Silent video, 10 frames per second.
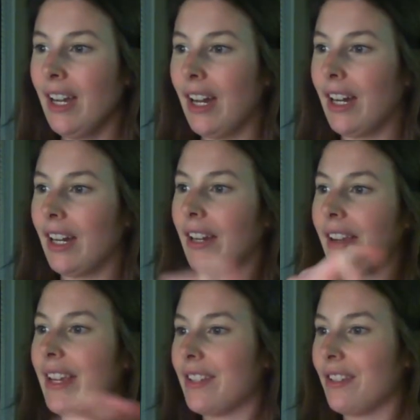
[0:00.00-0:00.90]

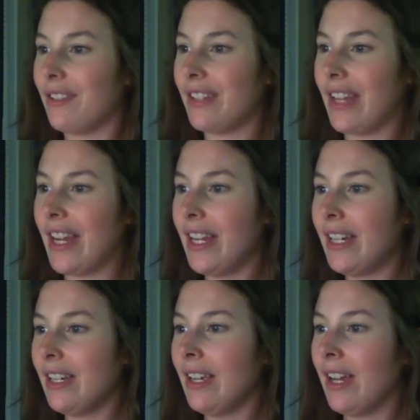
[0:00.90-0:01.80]
Okay, so
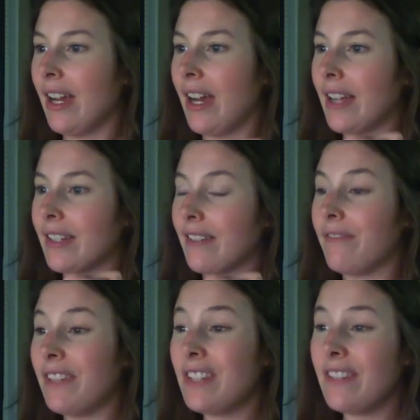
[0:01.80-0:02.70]
Zane has a
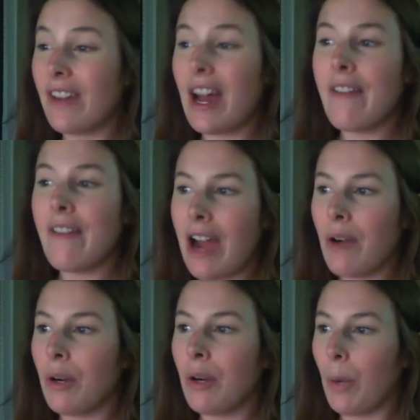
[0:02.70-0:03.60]

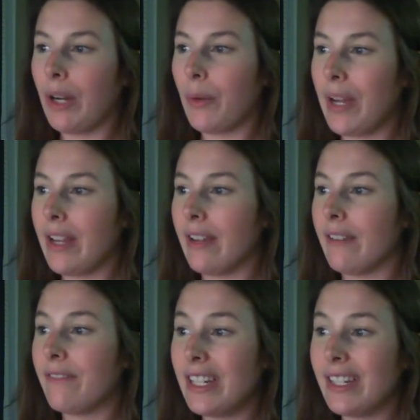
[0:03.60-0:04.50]
55-hour work week,
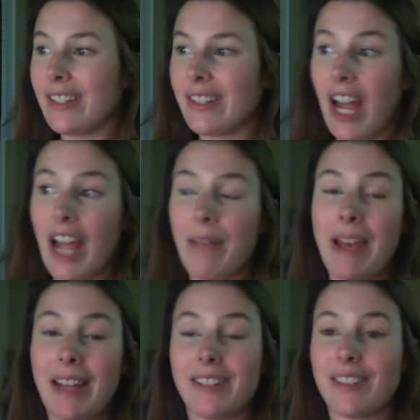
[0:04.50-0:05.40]
fitness time,
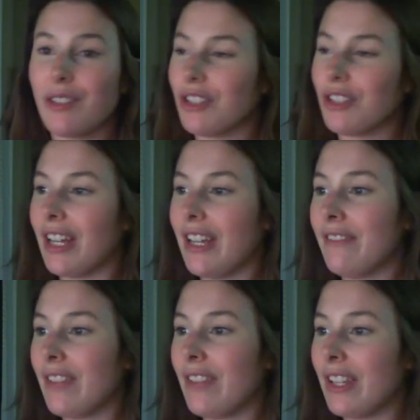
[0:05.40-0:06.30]
and a social
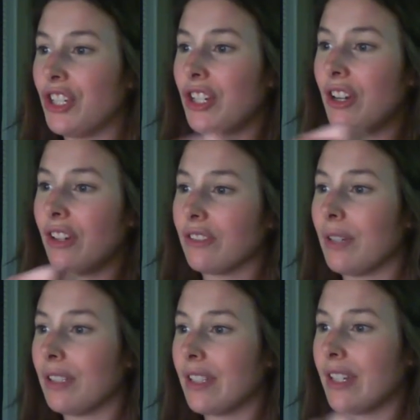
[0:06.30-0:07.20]
life that she also
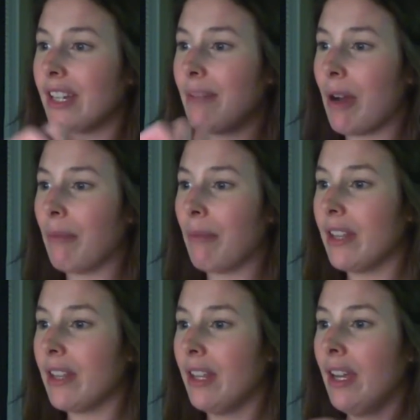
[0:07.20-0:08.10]
wants to keep up with.